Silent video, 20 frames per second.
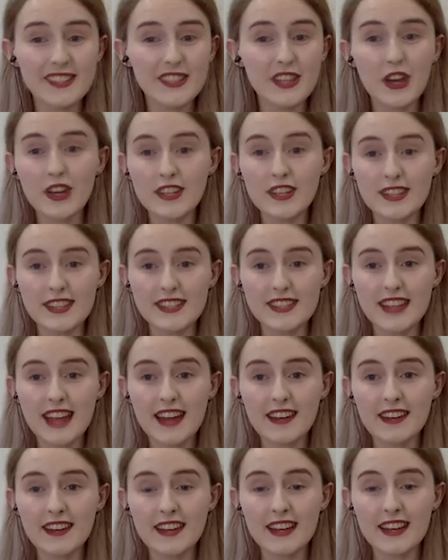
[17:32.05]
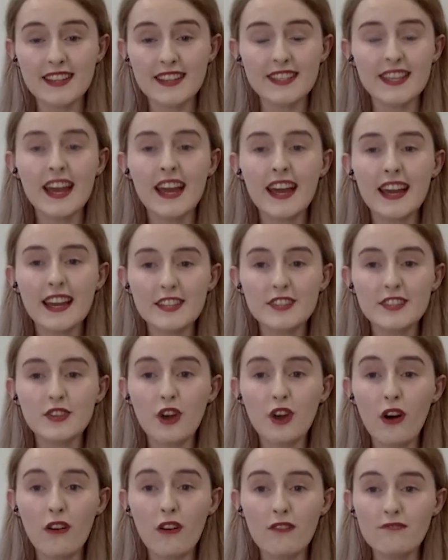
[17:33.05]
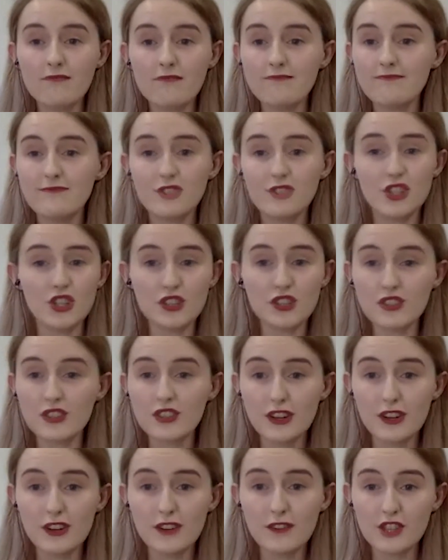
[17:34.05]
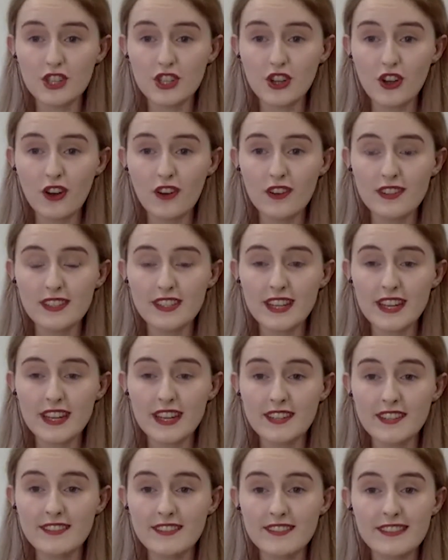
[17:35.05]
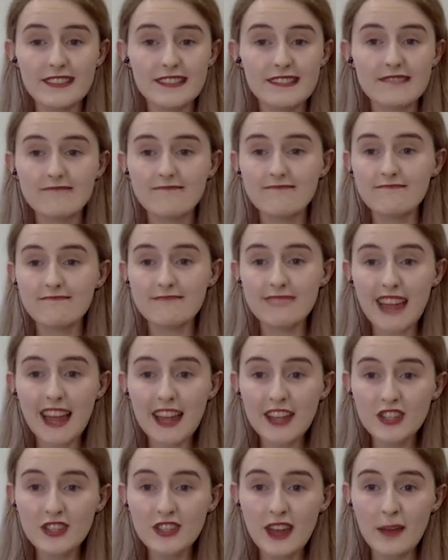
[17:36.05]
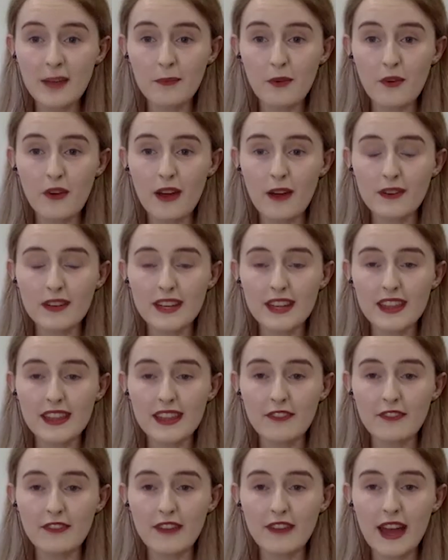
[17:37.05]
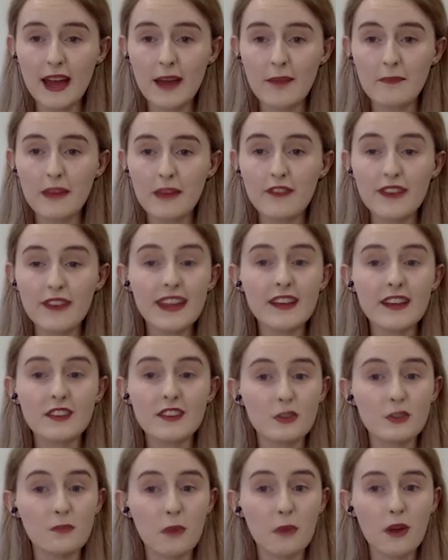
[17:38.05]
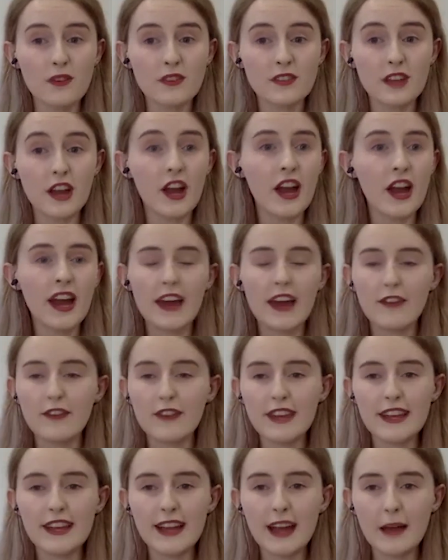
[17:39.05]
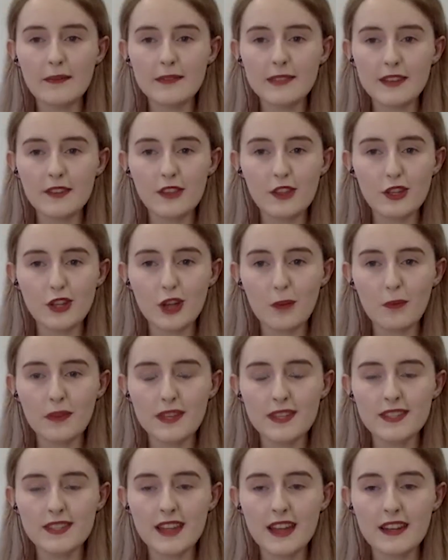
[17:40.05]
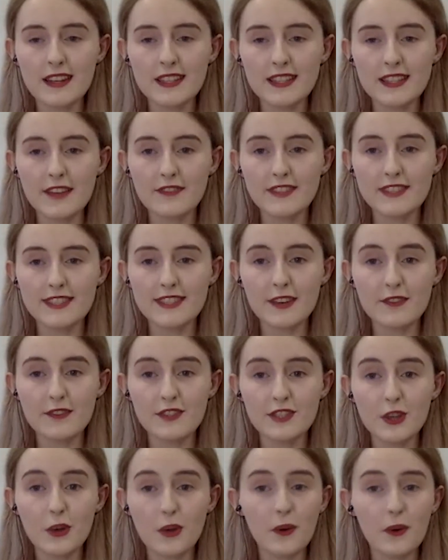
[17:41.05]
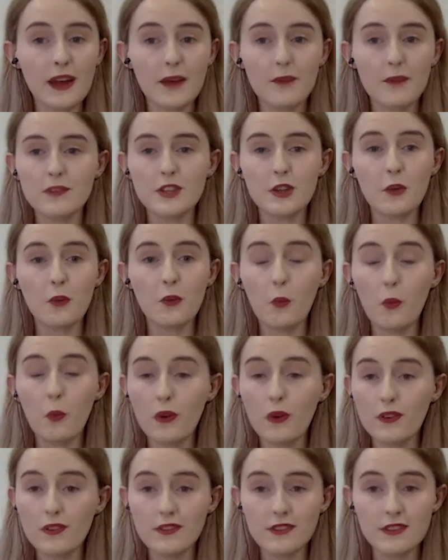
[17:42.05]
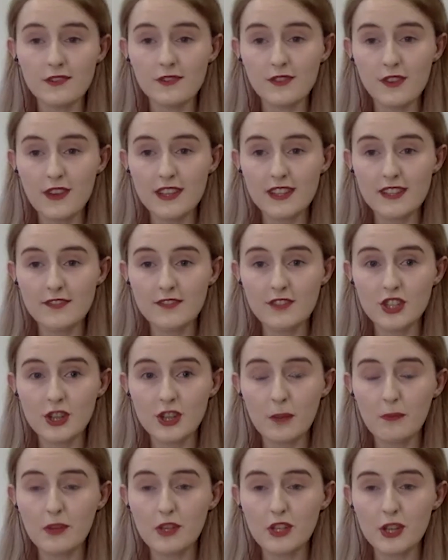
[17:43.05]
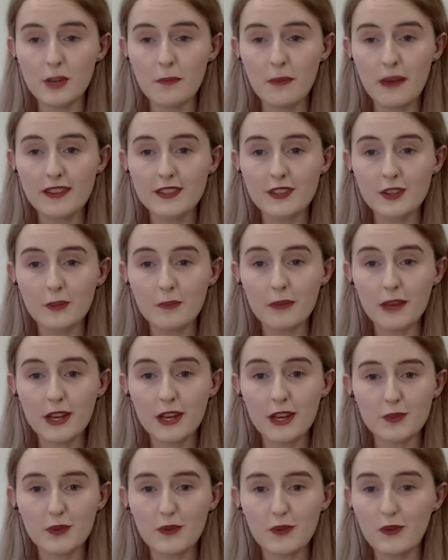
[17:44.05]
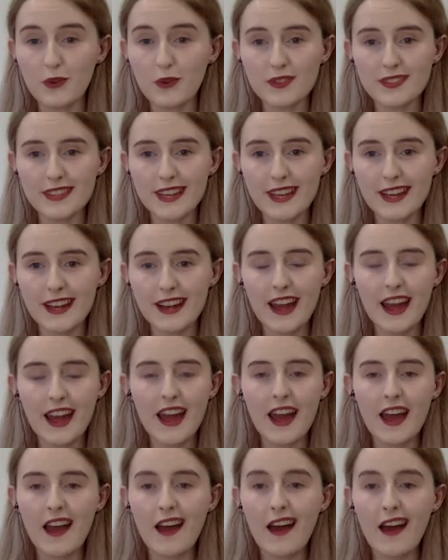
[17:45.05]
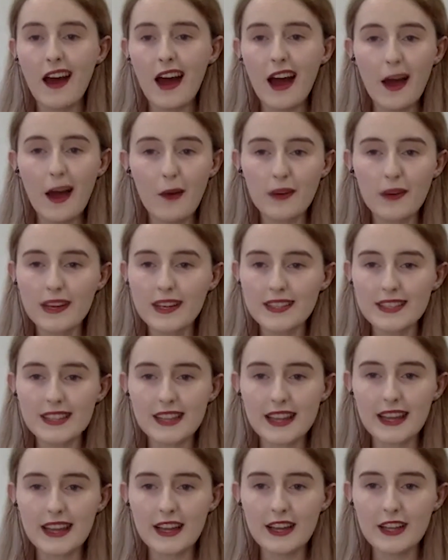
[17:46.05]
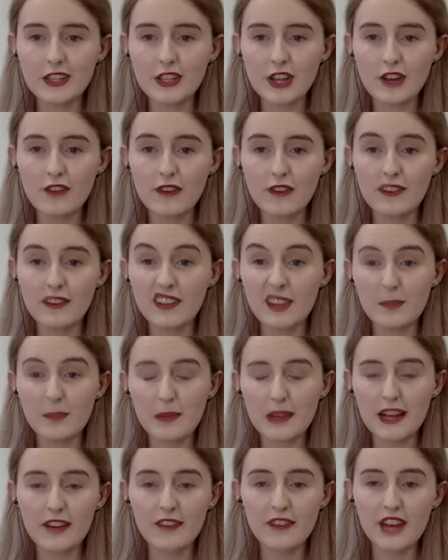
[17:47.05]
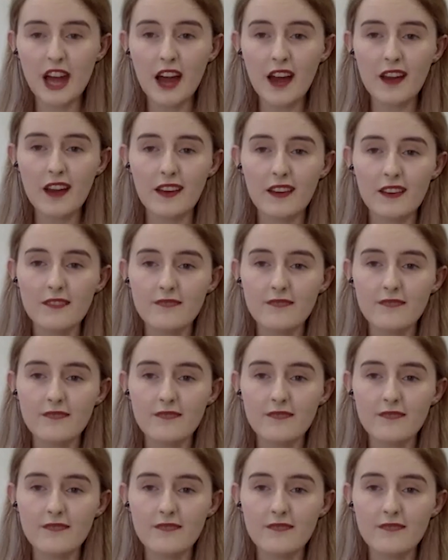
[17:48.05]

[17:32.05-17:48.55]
3rd in the standings. He's got just as good of a shot as he did last time around. And I think for him, if he can jump Oscar, if he can get himself to the top of the standings after Silverstone, it would do wonders for the rest of his championship battle, because we've all seen how easily it can turn around in the blink of an eye.